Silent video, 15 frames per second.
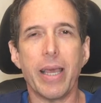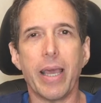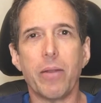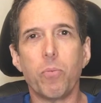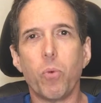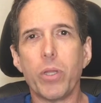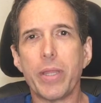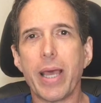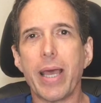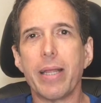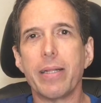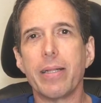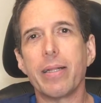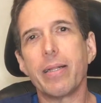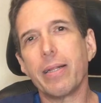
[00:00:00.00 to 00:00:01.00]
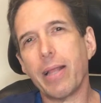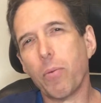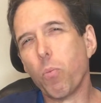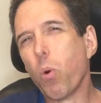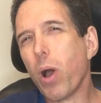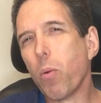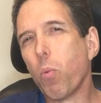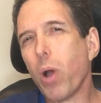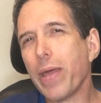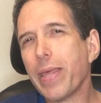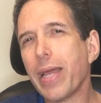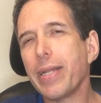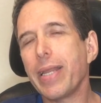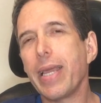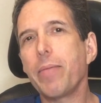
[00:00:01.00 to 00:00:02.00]
And why
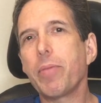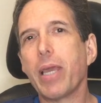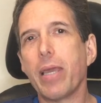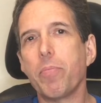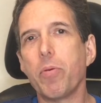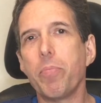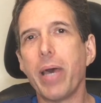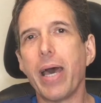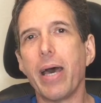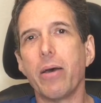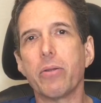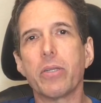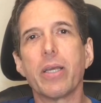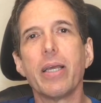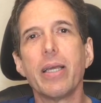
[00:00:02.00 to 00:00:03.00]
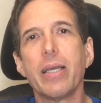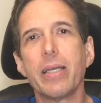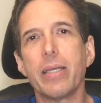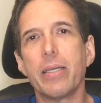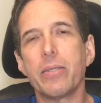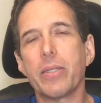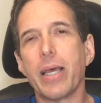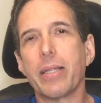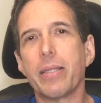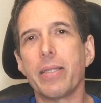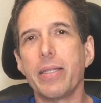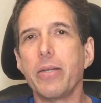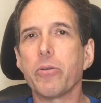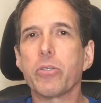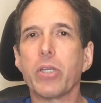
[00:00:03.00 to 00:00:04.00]
that name came about is that
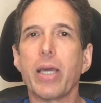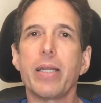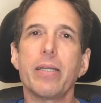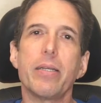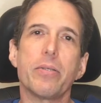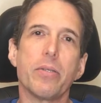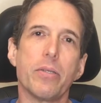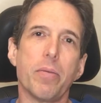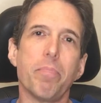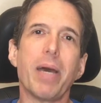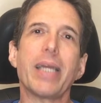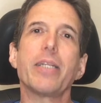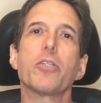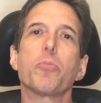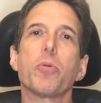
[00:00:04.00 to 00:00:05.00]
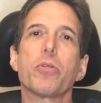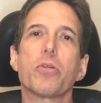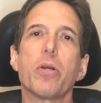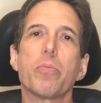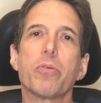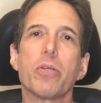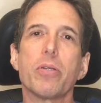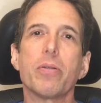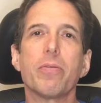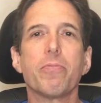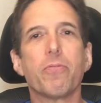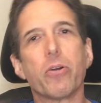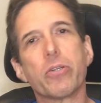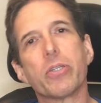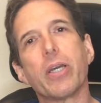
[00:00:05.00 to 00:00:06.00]
nearsightedness is a minus prescription,
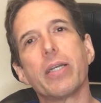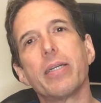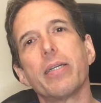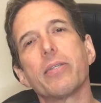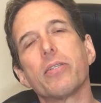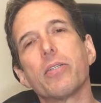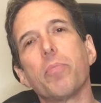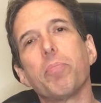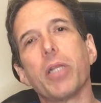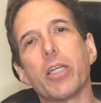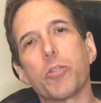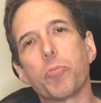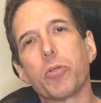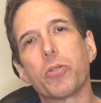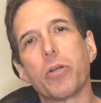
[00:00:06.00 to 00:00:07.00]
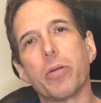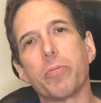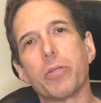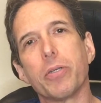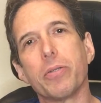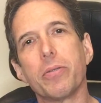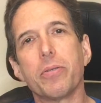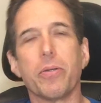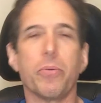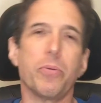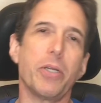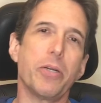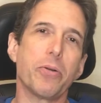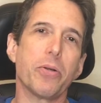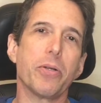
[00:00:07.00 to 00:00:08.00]
farsightedness is a plus prescription, so
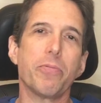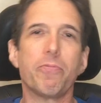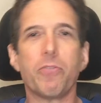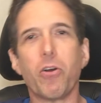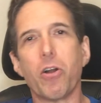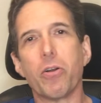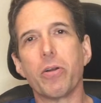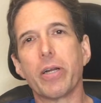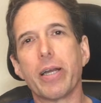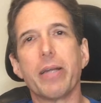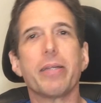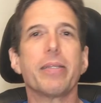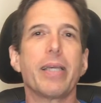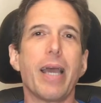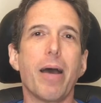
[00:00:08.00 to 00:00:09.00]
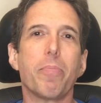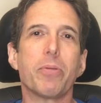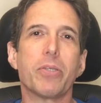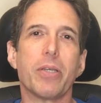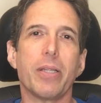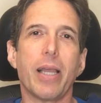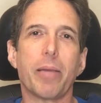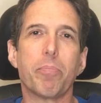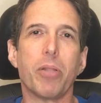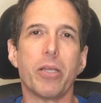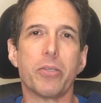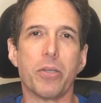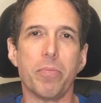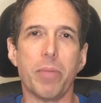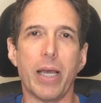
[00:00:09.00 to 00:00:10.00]
near and far are kind of the opposite, like
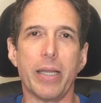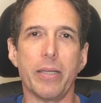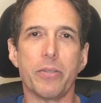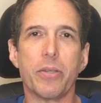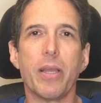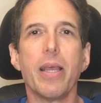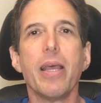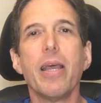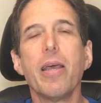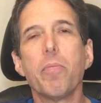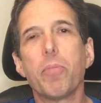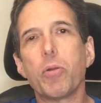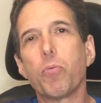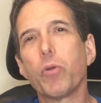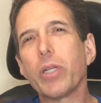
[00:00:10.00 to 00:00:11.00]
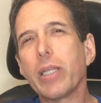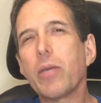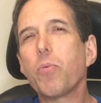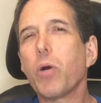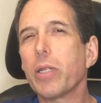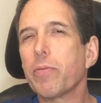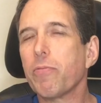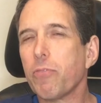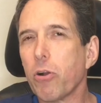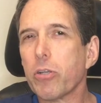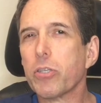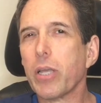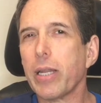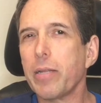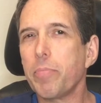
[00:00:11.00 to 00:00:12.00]
plus and minus. But really what
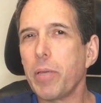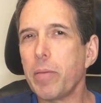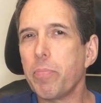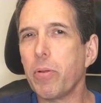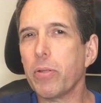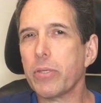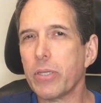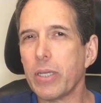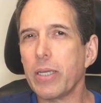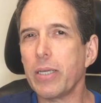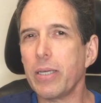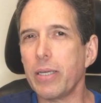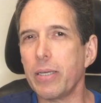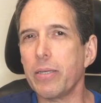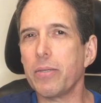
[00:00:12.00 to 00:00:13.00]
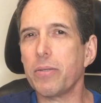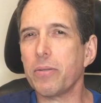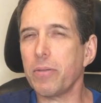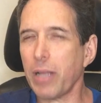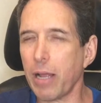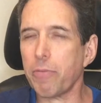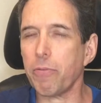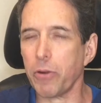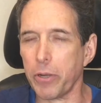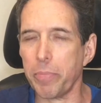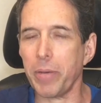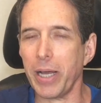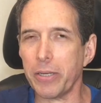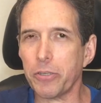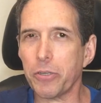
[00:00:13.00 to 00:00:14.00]
farsighted people see is not very
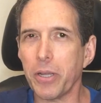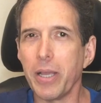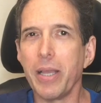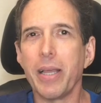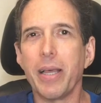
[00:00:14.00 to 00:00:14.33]
much.